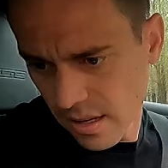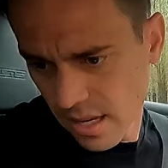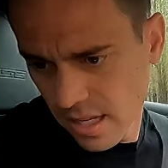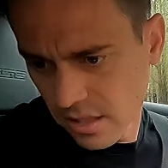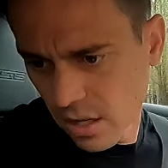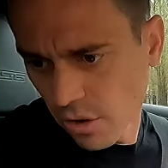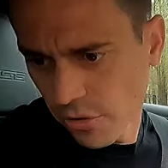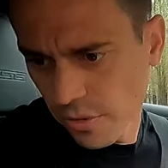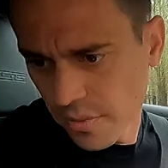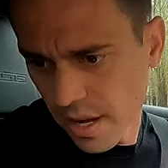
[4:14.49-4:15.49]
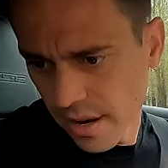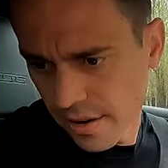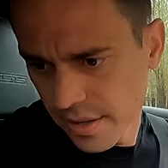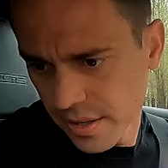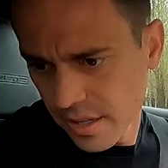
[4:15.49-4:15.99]
and go from
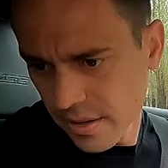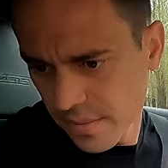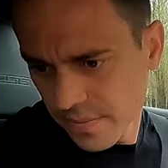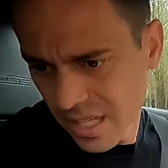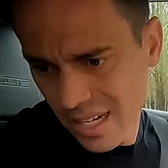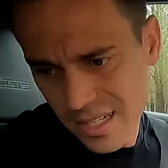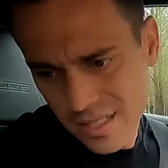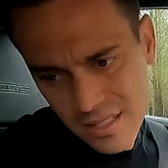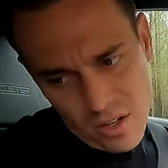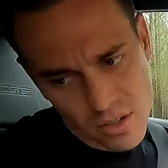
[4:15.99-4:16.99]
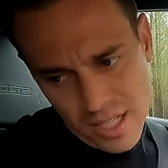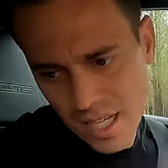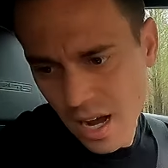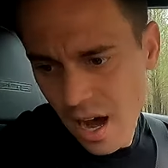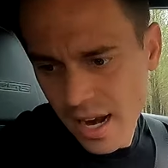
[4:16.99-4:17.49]
there. It is starting to
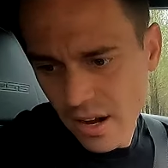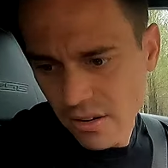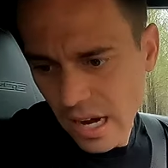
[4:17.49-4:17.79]
get hot out,